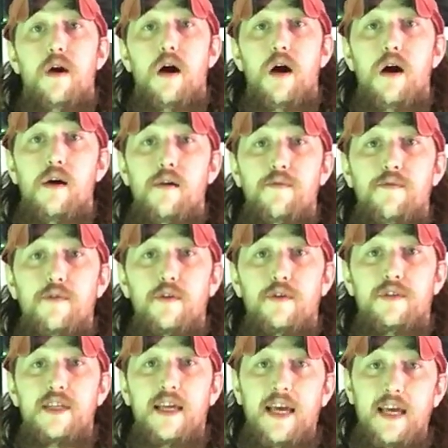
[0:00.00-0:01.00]

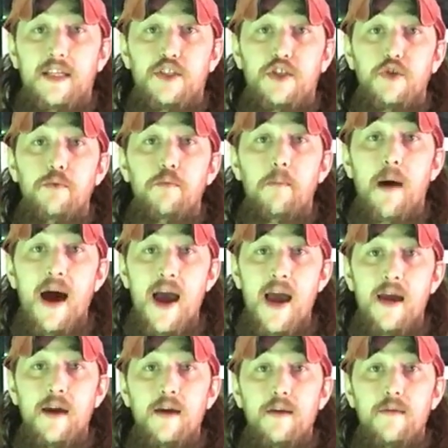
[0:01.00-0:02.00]
to get to
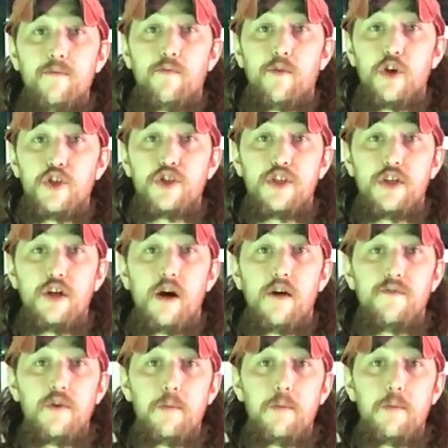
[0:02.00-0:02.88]
my version of the